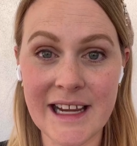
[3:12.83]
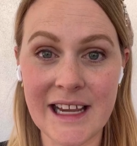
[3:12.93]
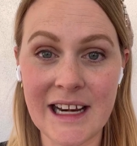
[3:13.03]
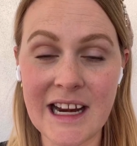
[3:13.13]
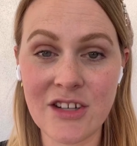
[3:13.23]

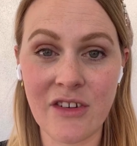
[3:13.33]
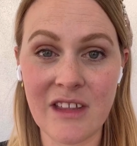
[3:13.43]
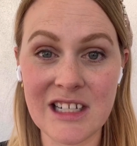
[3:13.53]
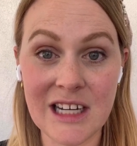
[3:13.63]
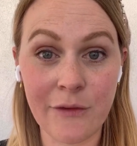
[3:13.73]
in each of
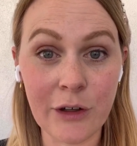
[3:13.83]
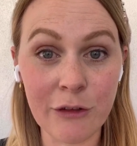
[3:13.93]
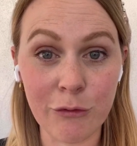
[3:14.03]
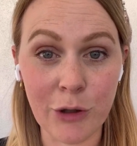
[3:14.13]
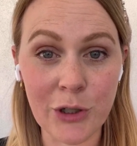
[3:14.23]
the
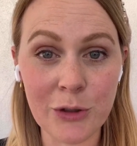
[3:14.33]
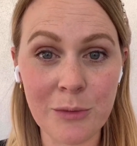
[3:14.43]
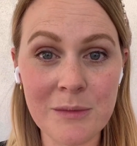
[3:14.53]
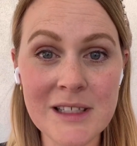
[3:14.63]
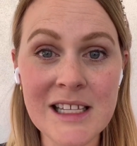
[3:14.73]
different
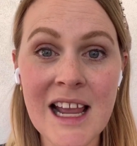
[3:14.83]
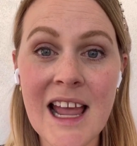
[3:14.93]
rooms,